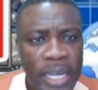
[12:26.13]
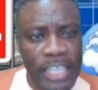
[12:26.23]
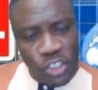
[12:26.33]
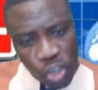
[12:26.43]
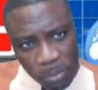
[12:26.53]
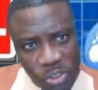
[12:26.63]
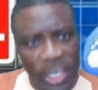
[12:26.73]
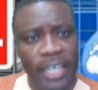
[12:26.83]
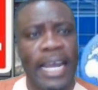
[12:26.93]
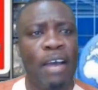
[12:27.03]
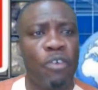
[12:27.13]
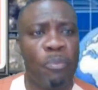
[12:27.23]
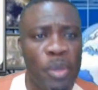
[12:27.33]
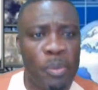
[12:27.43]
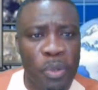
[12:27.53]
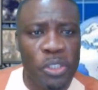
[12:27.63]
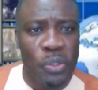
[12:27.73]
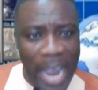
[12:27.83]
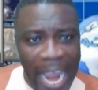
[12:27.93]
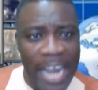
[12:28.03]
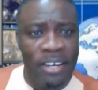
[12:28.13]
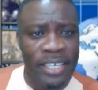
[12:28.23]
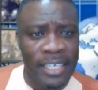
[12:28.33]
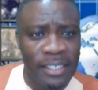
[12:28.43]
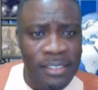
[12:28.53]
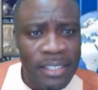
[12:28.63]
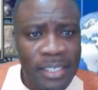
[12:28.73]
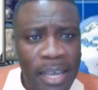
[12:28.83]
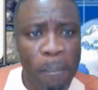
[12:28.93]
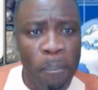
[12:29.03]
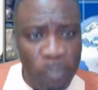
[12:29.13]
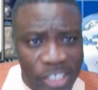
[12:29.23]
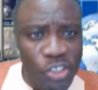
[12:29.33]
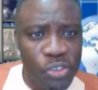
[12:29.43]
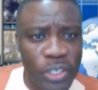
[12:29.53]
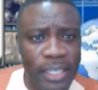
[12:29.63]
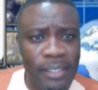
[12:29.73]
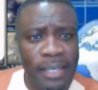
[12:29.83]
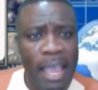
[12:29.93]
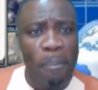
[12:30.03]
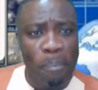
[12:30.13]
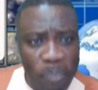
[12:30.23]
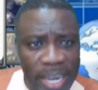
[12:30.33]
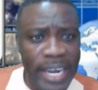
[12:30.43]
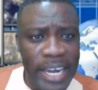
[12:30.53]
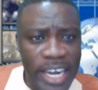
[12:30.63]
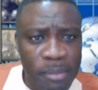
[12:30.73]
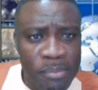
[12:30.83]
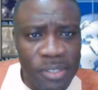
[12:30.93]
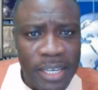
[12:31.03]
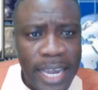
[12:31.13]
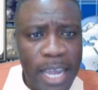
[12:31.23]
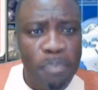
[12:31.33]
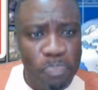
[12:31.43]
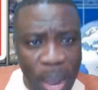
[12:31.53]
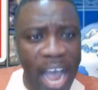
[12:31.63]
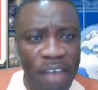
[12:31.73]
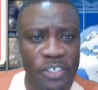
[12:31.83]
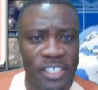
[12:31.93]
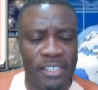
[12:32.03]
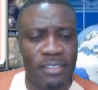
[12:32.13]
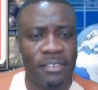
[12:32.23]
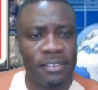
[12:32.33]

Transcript: and subject our people to agony, mystery, mayhem, and poverty.